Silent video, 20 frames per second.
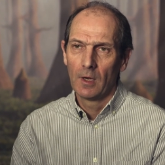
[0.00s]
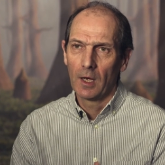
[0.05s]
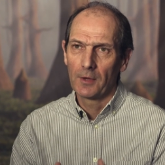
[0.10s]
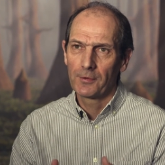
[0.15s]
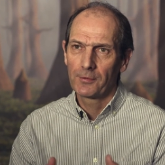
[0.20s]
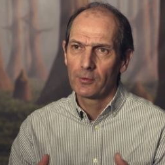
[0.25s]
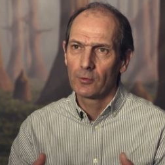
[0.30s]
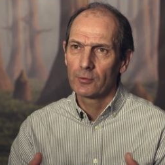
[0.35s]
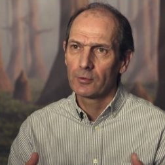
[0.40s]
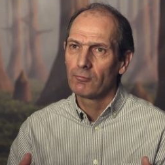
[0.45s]
a
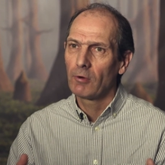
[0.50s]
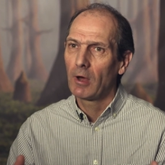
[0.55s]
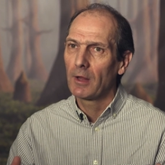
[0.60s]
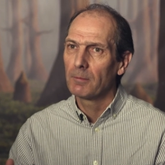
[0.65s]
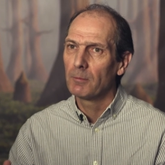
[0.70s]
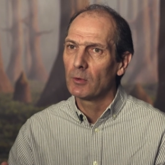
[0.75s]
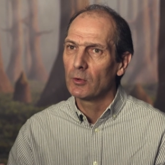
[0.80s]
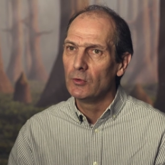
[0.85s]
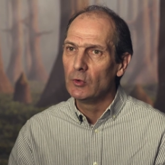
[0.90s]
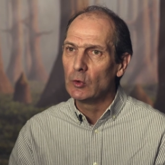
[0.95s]
sort of rather
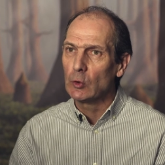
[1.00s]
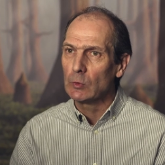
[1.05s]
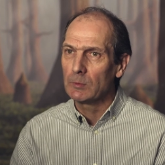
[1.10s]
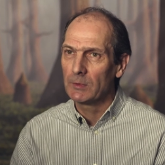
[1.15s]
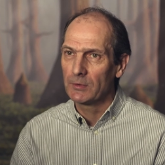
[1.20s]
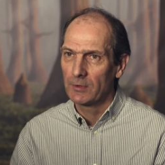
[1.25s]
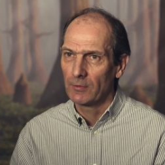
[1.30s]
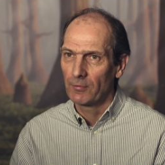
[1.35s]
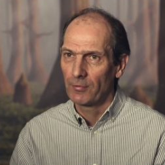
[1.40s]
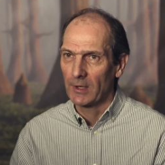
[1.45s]
more
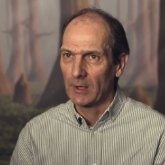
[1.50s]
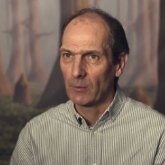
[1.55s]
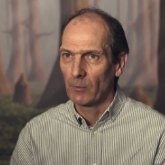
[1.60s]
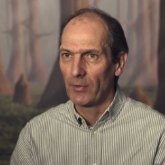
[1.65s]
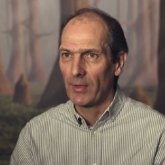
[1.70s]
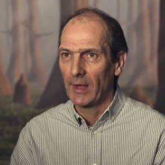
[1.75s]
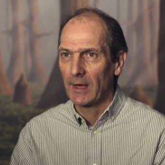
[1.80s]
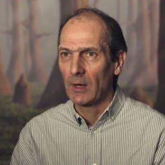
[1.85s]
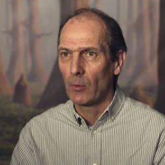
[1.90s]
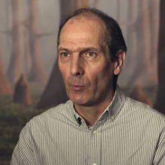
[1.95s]
normative thing where
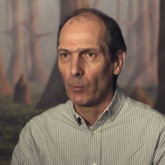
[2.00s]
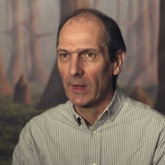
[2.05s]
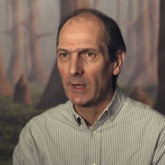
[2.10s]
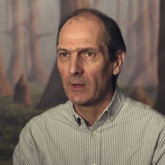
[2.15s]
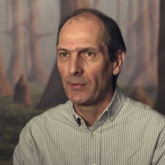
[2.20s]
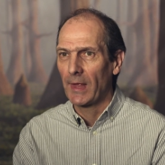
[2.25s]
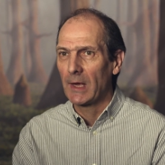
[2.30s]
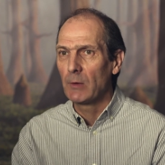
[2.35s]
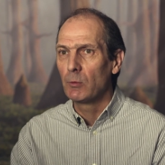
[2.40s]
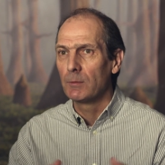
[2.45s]
they, where
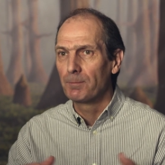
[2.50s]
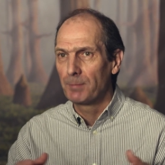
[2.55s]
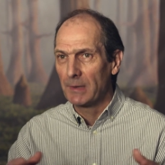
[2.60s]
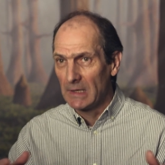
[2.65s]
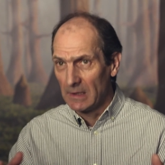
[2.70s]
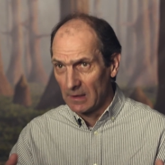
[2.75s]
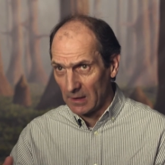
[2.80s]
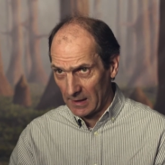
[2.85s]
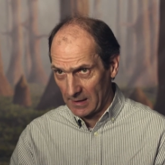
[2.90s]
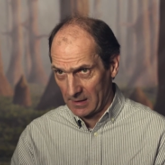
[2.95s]
they will
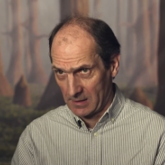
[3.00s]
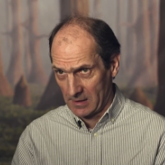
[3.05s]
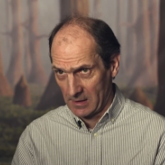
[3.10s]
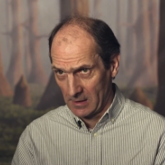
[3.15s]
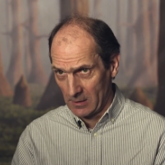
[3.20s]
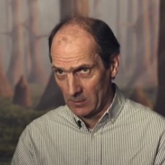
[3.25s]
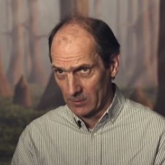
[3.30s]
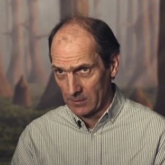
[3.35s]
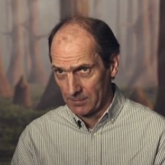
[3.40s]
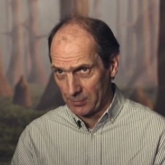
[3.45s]
be like the
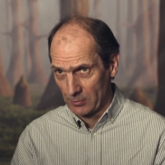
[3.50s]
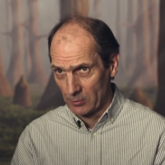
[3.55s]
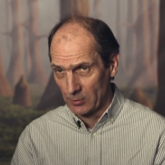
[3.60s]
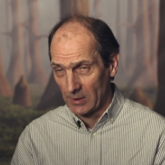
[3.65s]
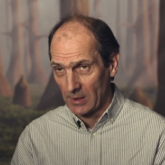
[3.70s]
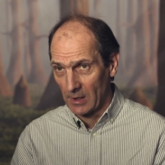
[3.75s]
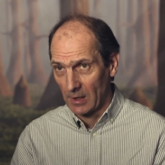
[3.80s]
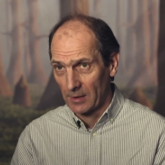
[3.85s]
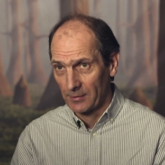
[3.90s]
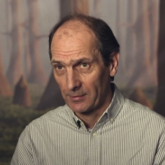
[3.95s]
old
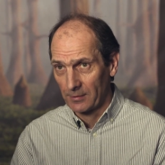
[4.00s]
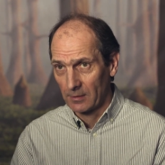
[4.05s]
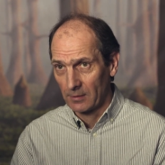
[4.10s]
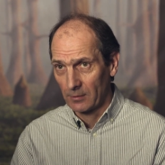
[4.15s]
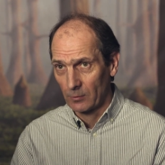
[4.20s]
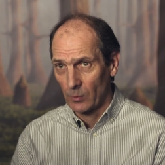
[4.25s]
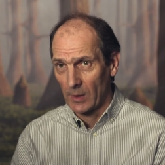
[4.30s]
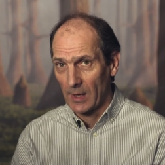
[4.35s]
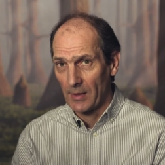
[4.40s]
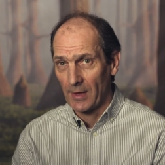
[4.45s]

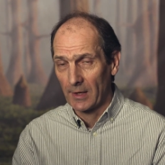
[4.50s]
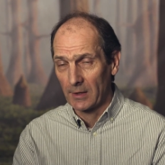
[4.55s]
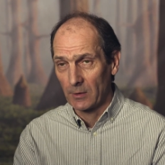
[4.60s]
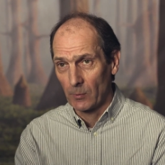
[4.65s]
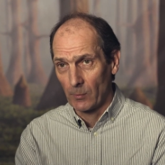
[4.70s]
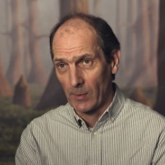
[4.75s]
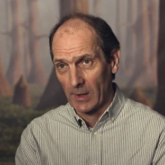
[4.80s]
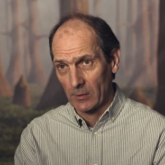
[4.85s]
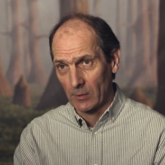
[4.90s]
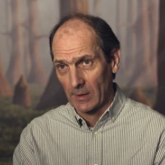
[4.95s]
broadcasters, where, that you,
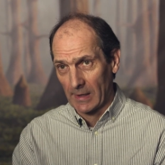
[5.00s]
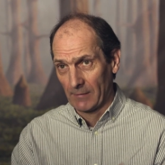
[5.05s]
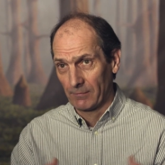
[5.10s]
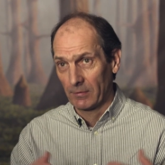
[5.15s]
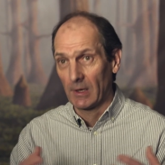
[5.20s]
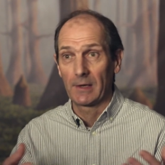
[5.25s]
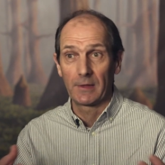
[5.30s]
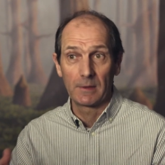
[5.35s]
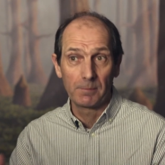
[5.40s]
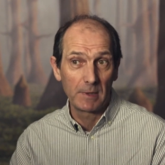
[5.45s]
where you'll have
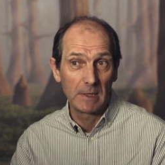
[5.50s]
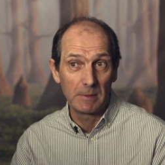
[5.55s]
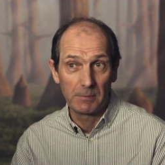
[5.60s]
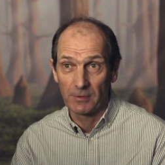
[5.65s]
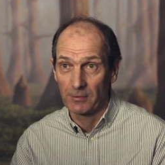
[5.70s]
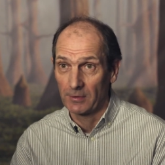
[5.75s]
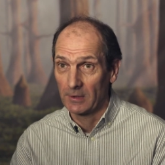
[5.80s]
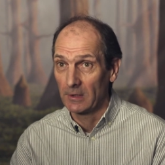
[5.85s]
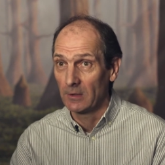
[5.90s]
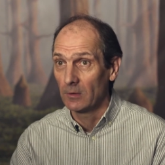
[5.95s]
like the
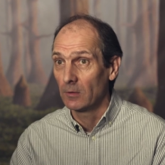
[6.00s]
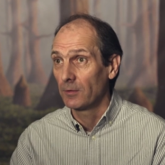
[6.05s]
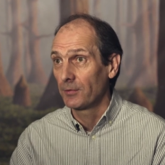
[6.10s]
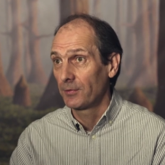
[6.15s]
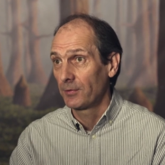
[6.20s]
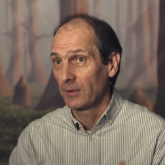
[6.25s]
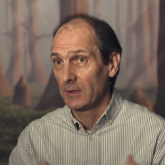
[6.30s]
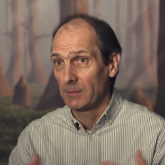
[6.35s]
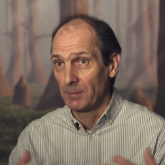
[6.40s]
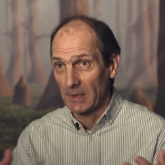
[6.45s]
BBC or
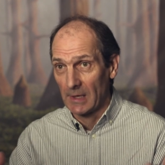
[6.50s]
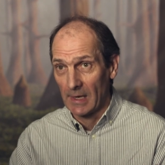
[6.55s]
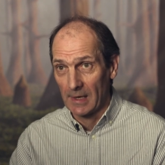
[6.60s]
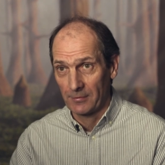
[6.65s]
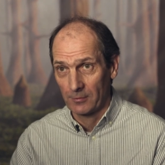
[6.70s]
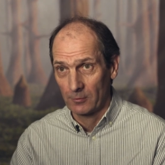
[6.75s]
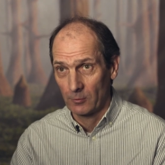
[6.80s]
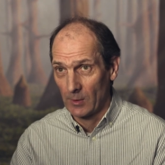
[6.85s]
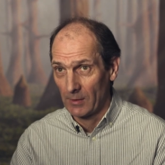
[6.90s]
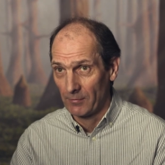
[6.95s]

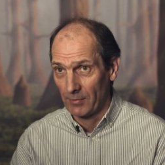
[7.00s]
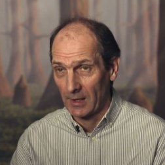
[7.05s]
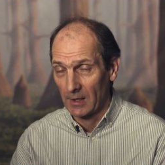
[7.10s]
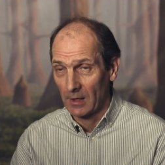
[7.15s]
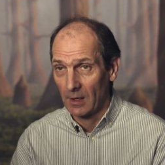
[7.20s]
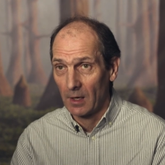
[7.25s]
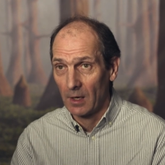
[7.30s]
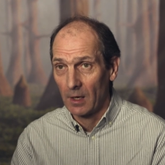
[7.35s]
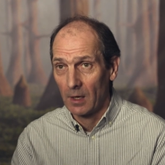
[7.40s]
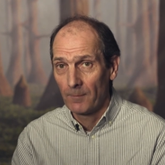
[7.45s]
CBS or whoever they
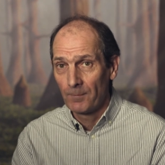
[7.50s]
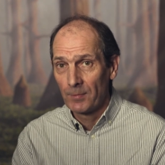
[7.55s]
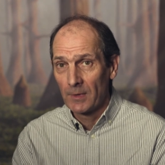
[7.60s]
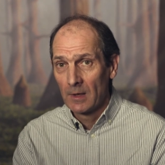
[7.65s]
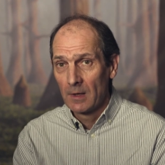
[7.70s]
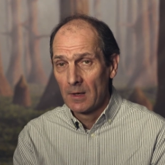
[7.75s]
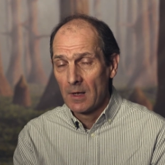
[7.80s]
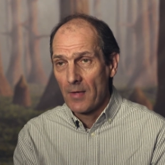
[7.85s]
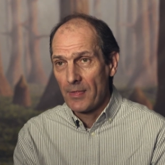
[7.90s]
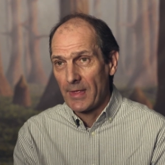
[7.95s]
are,
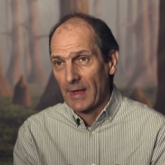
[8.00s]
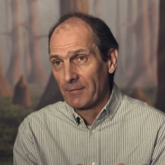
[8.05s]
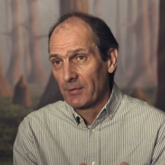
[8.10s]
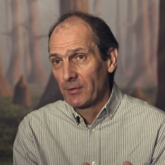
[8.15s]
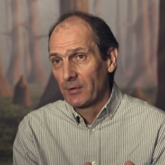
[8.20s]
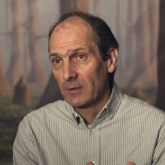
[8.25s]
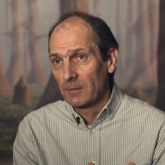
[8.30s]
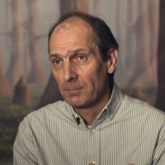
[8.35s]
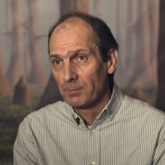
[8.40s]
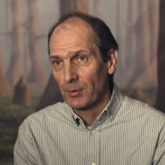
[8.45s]
they have a
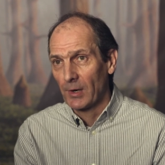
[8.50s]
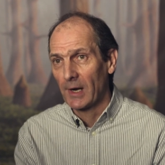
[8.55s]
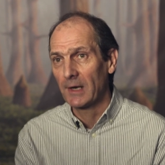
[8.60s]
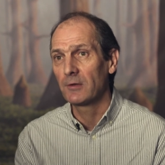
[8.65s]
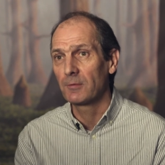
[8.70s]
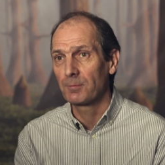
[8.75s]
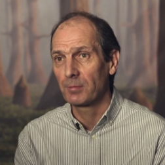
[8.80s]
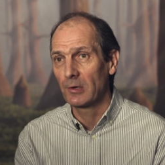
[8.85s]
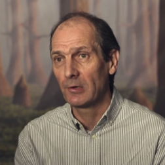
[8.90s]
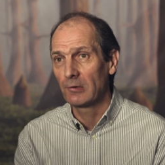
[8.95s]
certain
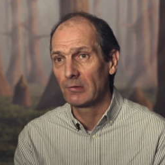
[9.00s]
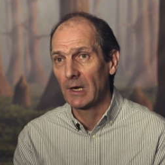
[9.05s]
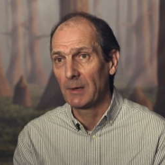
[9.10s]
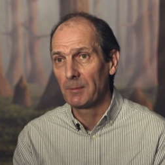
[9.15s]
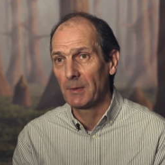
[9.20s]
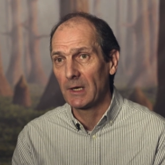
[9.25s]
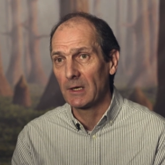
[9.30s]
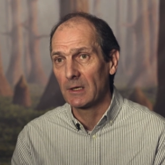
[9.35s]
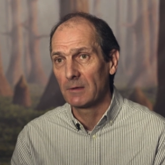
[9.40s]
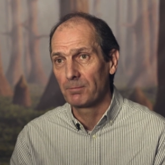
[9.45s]
brand of
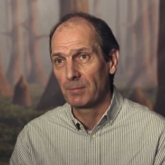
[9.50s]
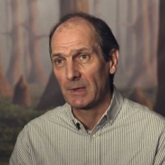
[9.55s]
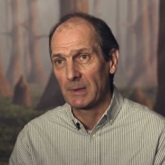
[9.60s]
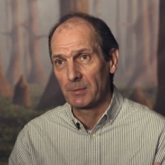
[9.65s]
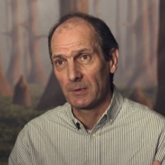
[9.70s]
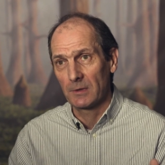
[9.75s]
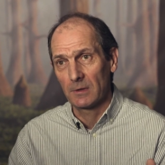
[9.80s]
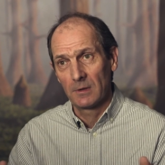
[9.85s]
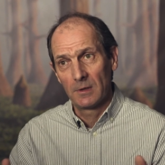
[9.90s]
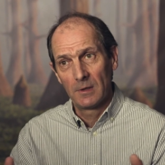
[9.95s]
programming and
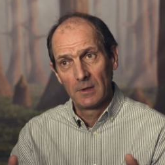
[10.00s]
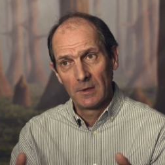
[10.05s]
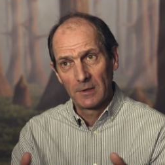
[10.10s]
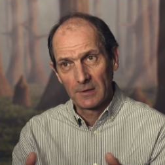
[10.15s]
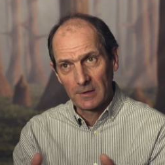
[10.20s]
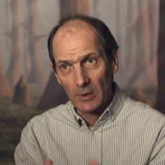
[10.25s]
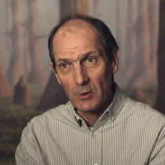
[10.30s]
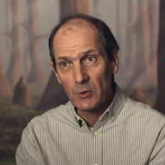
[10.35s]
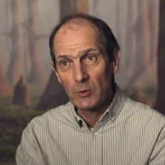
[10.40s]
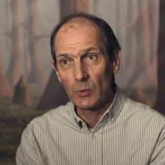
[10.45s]
people
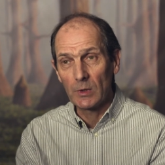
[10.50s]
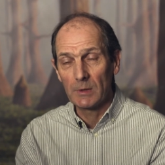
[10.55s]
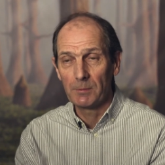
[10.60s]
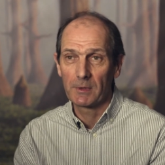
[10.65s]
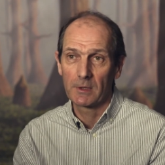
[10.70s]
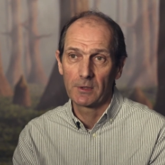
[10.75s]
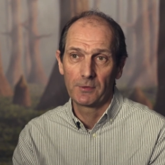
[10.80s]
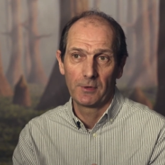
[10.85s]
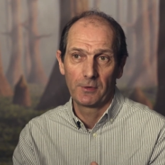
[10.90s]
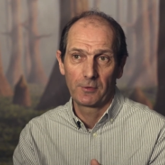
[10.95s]
go to it
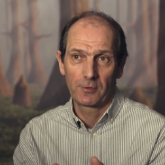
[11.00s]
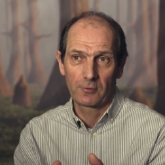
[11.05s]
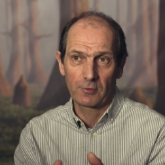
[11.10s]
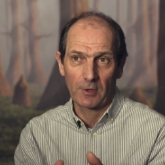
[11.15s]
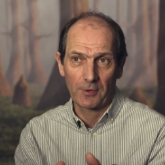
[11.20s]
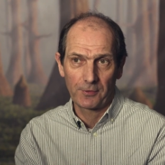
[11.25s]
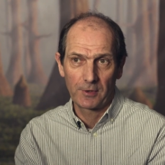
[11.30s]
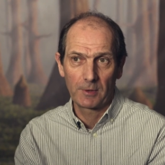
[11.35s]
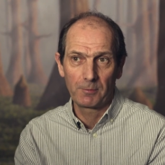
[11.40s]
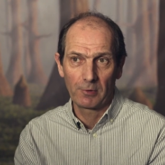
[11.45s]
because it's
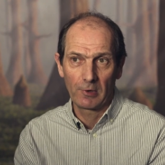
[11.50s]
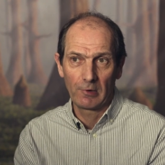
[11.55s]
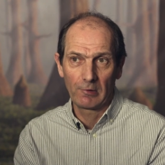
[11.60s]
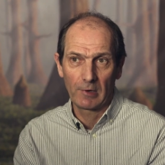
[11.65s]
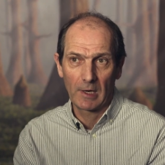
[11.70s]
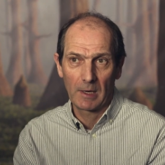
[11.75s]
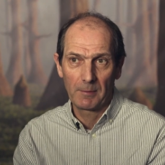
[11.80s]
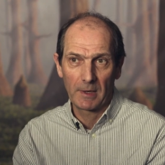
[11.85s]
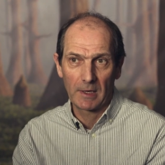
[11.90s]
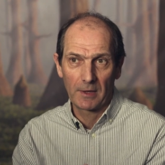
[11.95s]
trusted
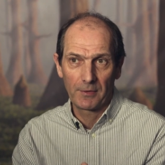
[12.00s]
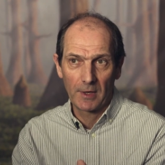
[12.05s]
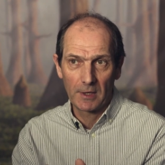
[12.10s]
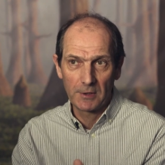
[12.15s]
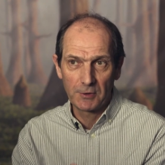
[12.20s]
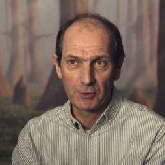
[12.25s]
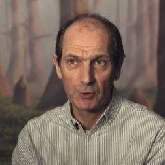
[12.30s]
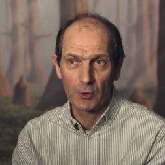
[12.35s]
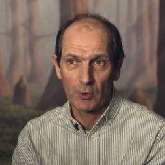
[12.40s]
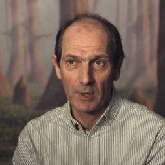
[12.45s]
programming and they
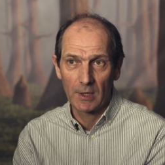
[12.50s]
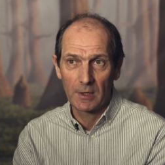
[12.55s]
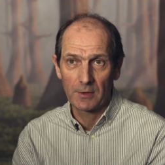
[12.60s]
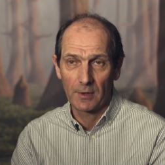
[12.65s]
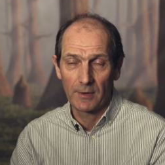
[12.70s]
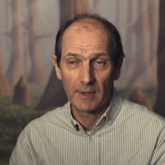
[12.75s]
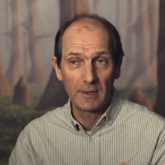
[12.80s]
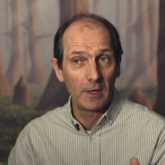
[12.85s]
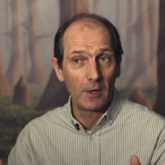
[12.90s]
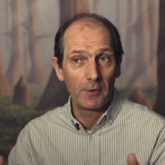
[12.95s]
enjoy it
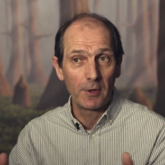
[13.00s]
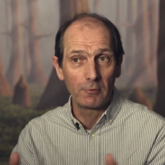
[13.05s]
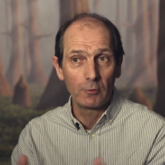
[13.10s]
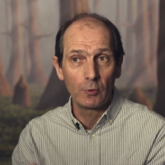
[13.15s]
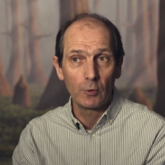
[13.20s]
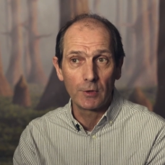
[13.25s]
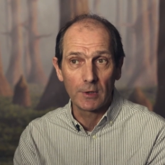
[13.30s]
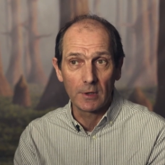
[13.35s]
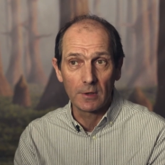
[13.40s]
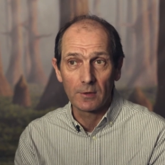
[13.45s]
and they know their
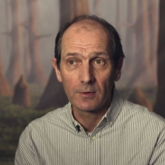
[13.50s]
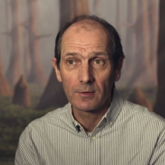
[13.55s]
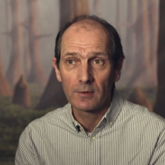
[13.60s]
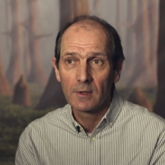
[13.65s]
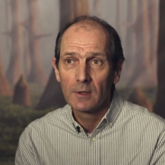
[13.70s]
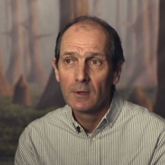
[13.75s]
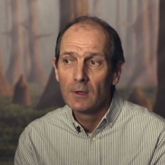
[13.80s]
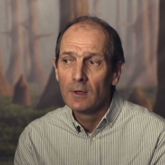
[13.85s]
audience.